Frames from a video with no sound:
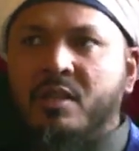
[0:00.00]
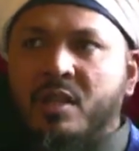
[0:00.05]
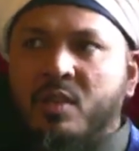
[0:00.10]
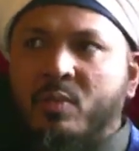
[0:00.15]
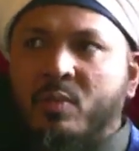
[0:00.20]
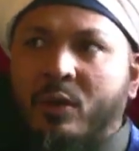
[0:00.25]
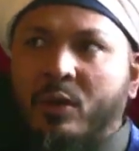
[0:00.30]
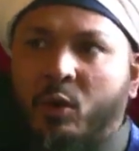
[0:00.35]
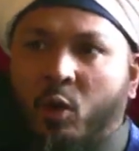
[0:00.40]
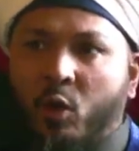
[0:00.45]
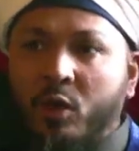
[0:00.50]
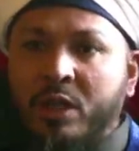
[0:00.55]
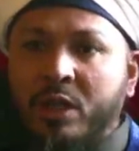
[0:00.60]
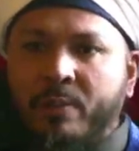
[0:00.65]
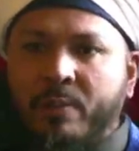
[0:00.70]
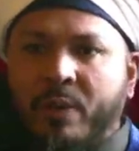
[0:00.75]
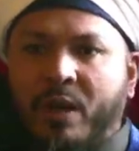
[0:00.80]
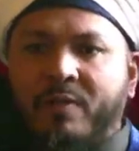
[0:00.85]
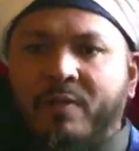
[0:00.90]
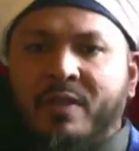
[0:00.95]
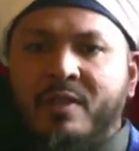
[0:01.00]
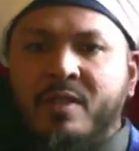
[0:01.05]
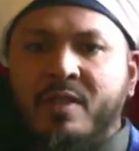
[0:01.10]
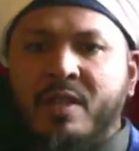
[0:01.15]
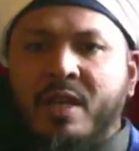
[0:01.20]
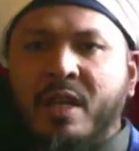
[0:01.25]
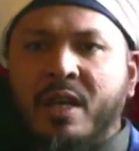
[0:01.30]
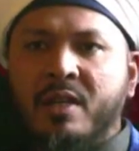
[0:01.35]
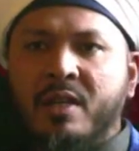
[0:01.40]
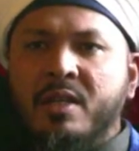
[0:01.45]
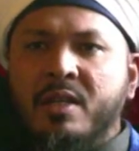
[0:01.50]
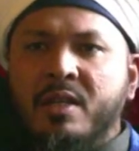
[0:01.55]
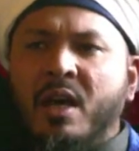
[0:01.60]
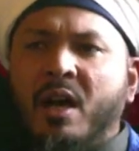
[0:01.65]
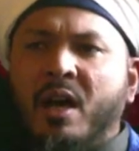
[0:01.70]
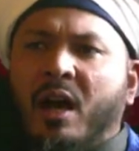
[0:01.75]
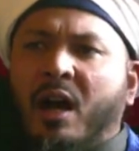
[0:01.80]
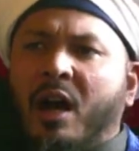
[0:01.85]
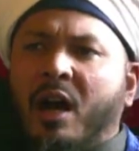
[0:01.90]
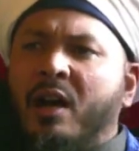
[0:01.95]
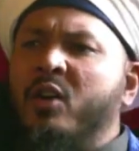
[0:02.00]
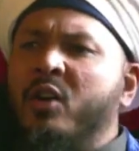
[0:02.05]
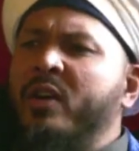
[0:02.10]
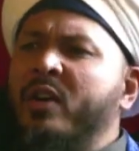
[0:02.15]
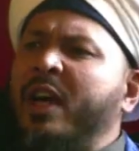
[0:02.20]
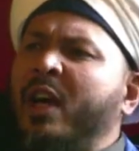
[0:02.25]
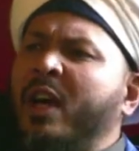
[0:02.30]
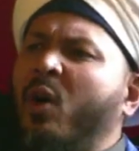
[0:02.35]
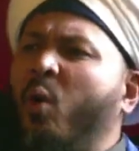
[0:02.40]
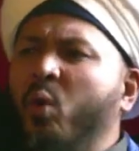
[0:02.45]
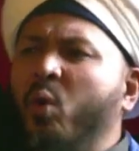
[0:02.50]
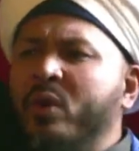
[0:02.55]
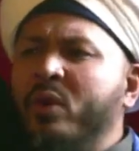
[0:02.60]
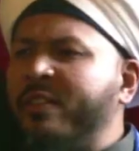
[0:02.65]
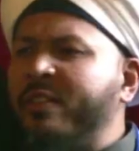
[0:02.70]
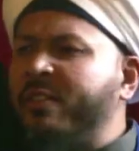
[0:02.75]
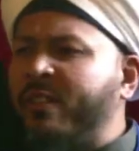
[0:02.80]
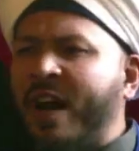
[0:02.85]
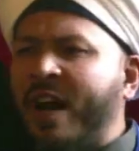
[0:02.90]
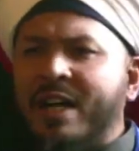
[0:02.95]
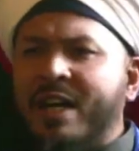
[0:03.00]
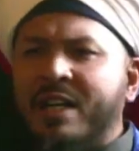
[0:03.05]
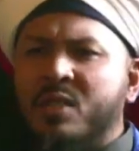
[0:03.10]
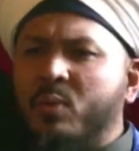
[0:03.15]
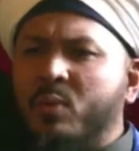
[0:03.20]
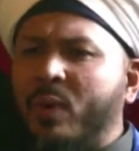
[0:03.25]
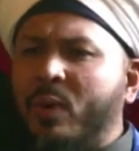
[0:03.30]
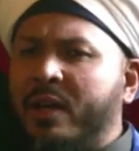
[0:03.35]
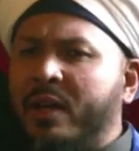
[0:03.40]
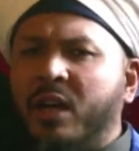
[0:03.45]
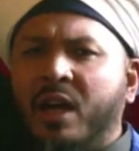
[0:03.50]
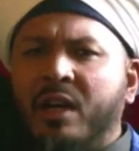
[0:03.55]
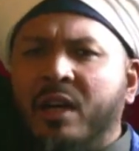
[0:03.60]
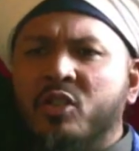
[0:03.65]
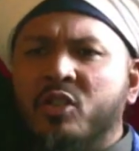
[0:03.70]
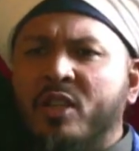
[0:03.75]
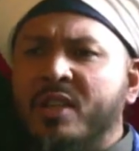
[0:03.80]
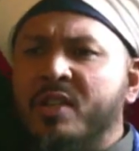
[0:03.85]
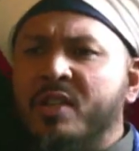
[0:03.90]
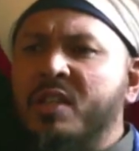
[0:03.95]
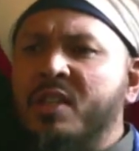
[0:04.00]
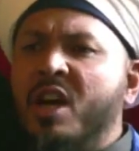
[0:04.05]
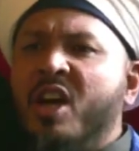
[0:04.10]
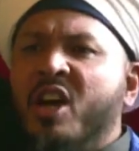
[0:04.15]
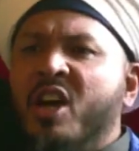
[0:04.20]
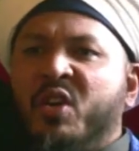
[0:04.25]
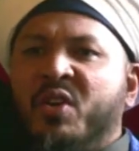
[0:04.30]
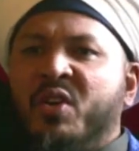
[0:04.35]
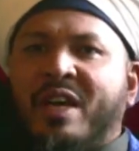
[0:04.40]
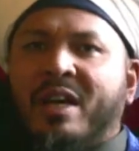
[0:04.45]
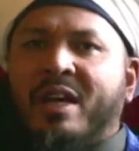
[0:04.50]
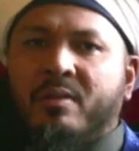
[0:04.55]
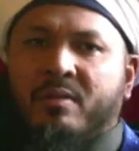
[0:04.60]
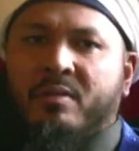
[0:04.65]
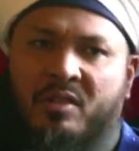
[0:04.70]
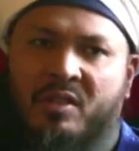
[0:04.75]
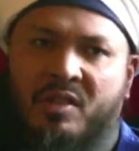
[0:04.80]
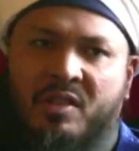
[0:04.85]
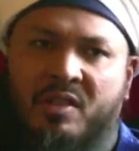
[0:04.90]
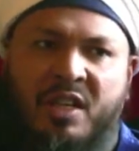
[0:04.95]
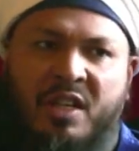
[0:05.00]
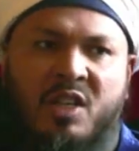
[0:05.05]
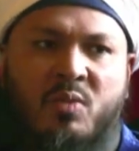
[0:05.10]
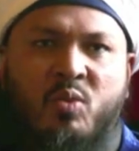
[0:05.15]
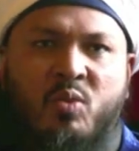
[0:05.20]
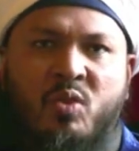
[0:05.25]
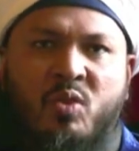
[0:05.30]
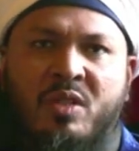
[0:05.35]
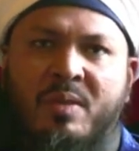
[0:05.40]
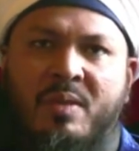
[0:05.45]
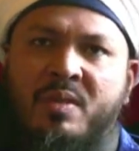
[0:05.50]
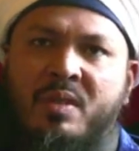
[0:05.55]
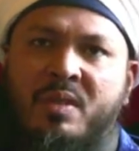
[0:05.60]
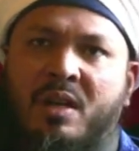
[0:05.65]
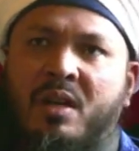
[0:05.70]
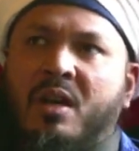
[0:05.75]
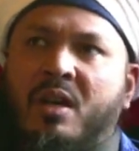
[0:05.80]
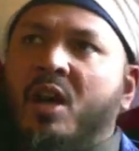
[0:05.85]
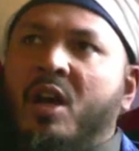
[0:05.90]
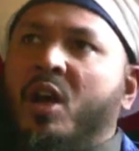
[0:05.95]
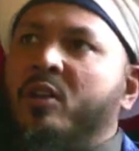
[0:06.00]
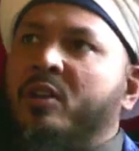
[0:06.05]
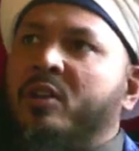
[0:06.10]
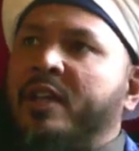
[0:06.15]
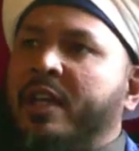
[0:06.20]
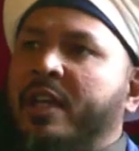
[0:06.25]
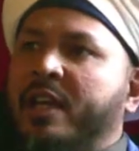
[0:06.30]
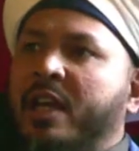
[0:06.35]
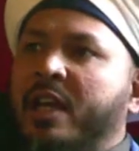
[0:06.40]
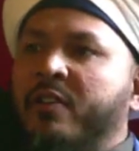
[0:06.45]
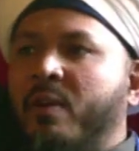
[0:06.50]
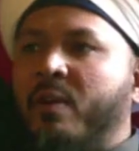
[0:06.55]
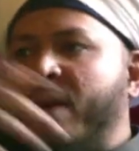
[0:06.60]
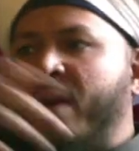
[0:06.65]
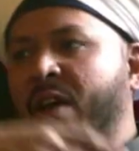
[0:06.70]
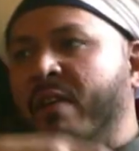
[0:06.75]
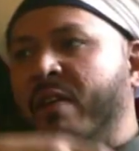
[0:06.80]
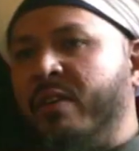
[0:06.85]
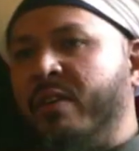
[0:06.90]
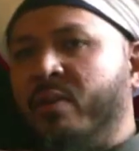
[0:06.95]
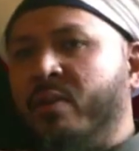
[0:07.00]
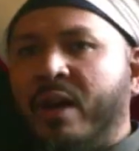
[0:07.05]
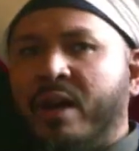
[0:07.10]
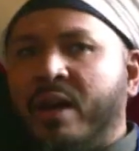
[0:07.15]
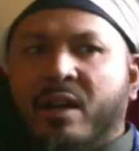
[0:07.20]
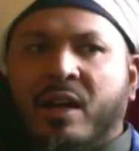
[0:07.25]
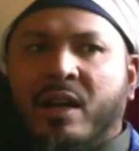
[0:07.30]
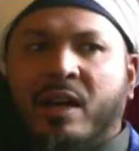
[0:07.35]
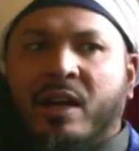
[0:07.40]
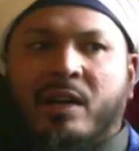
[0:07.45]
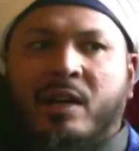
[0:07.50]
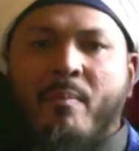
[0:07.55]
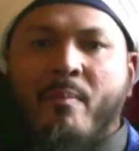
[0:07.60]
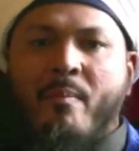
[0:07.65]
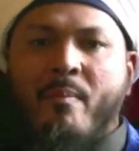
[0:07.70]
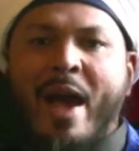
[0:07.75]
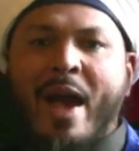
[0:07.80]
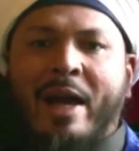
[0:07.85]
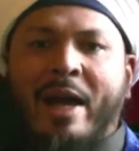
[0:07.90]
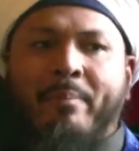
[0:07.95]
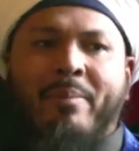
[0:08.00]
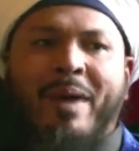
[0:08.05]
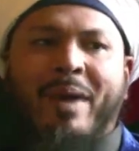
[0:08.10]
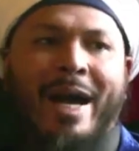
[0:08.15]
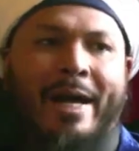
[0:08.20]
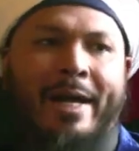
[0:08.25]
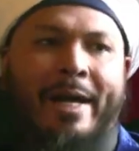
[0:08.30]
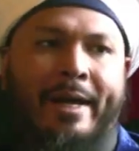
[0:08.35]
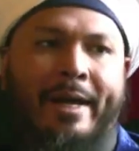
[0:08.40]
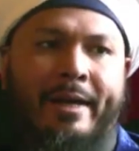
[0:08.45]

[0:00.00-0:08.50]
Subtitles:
This is what Holy Prophet says. I don't care who defines what knowledge is. You can, these days, Muslims are taking from everywhere, like a magpie,